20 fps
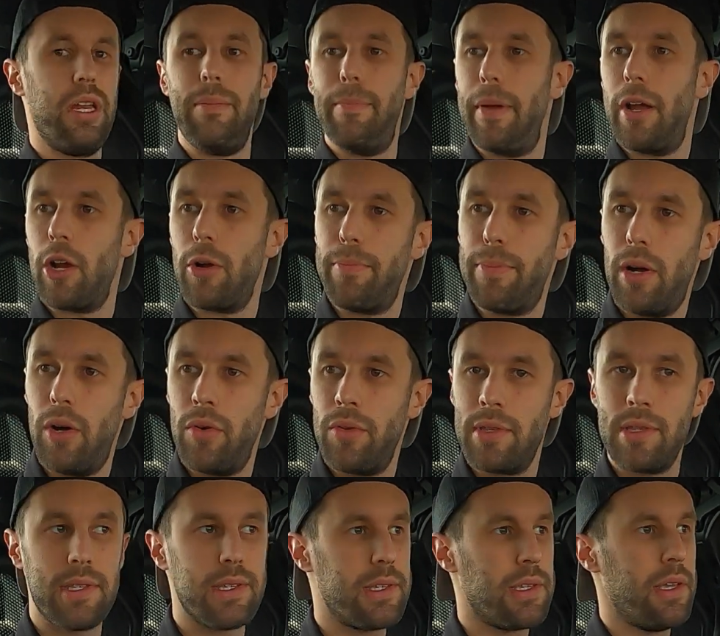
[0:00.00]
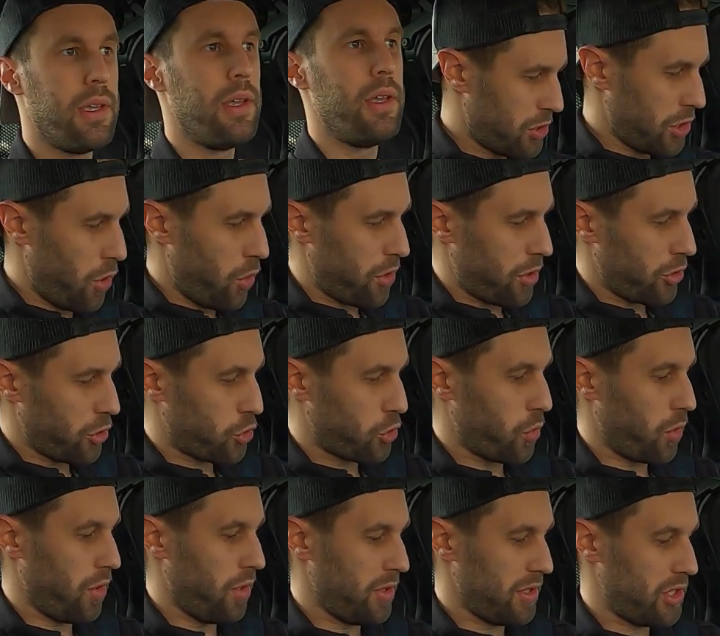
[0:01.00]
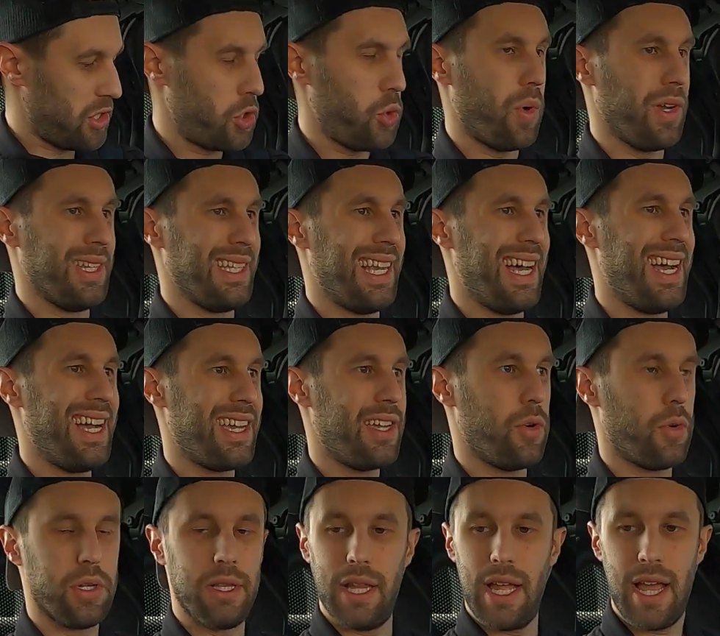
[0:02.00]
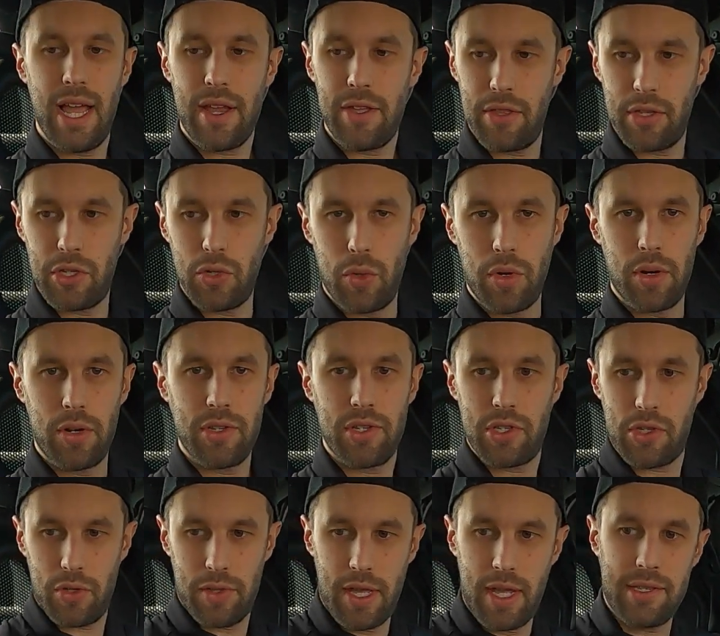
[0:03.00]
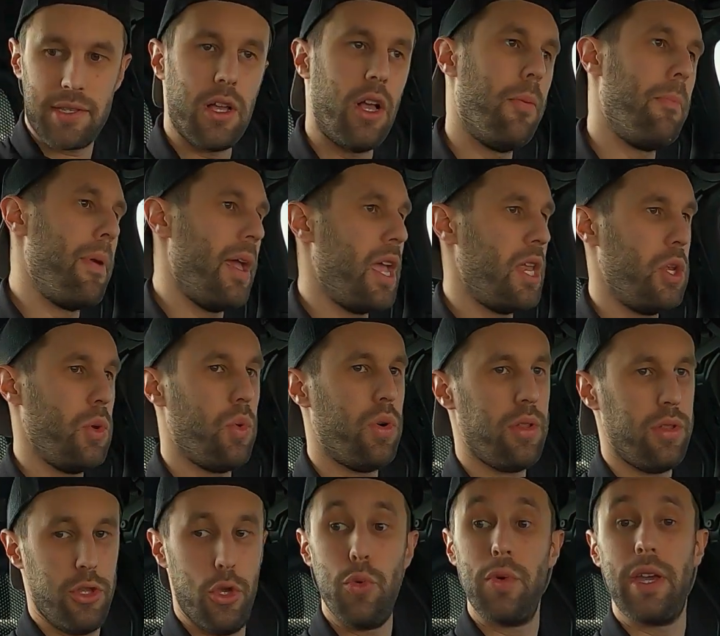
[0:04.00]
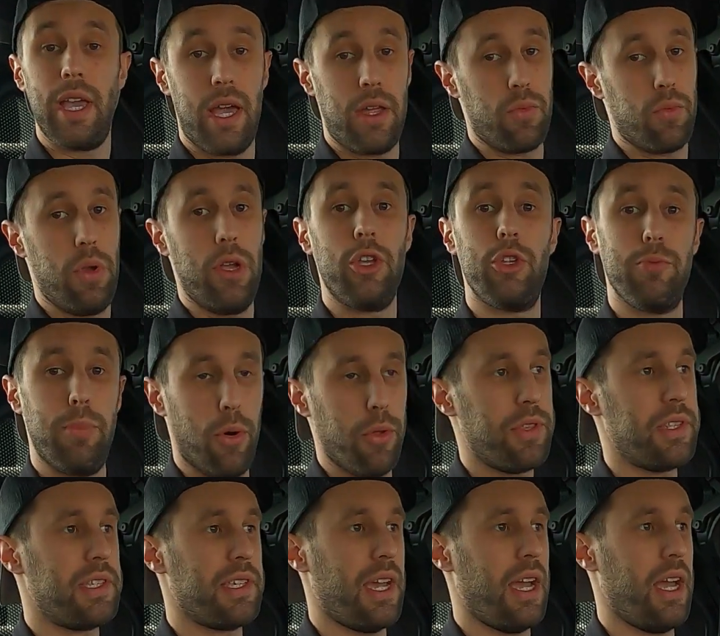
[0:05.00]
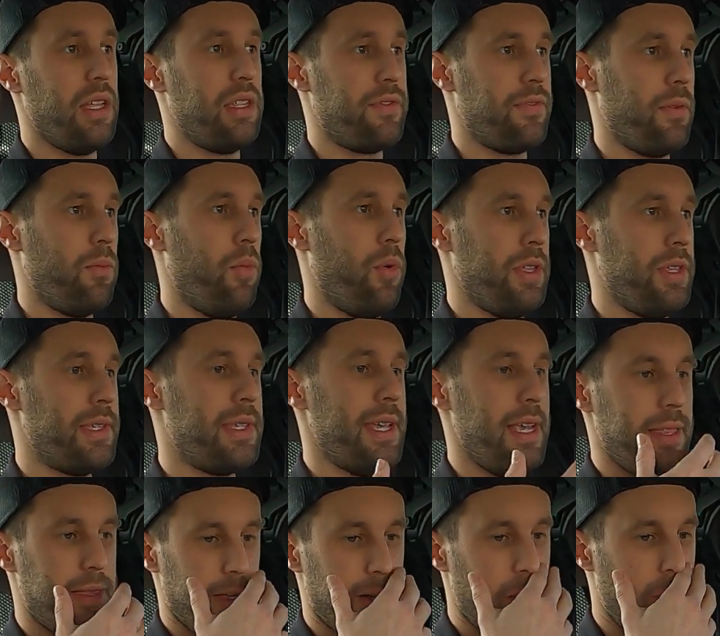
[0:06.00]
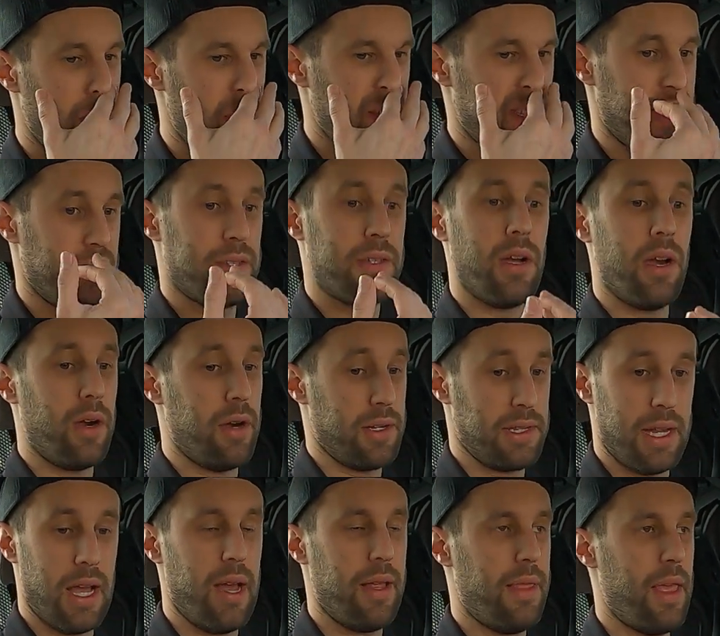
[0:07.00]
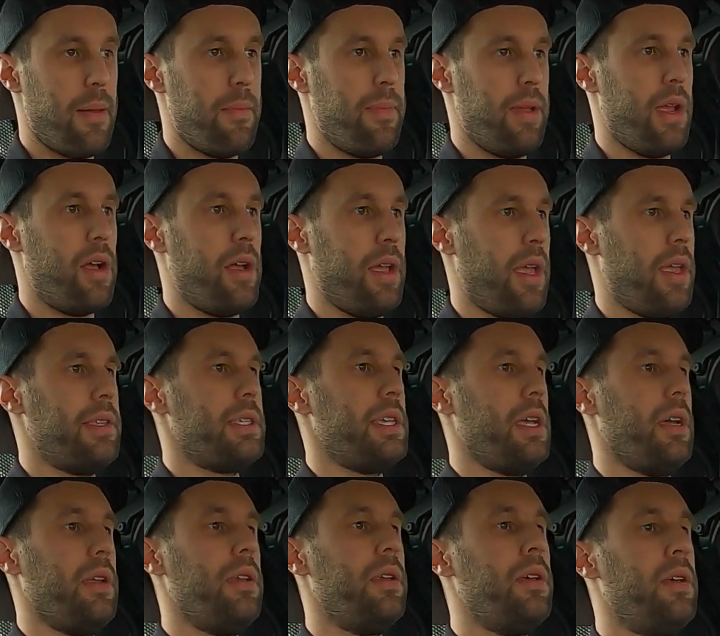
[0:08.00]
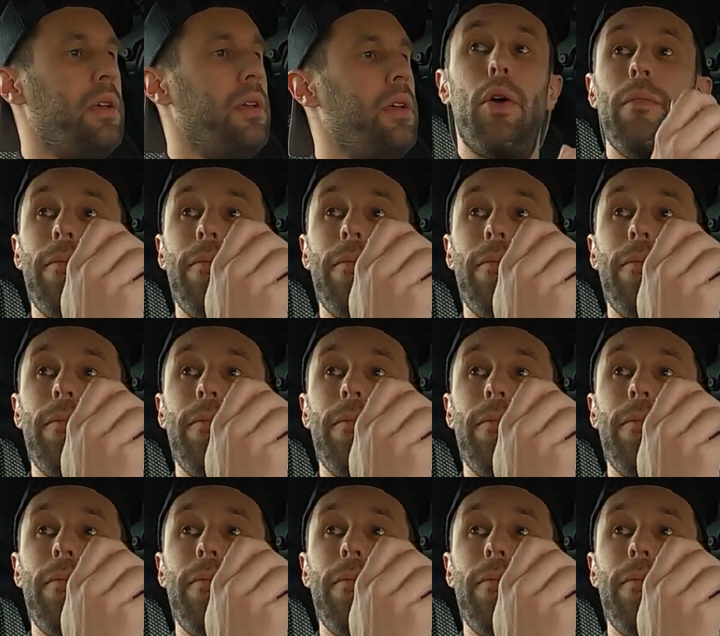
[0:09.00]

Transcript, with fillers: pretty bare bones. There's no controls to unlock or lock the doors, so that's all manual. You can reach both sides from one seat though, because this car is not that big, like I said. I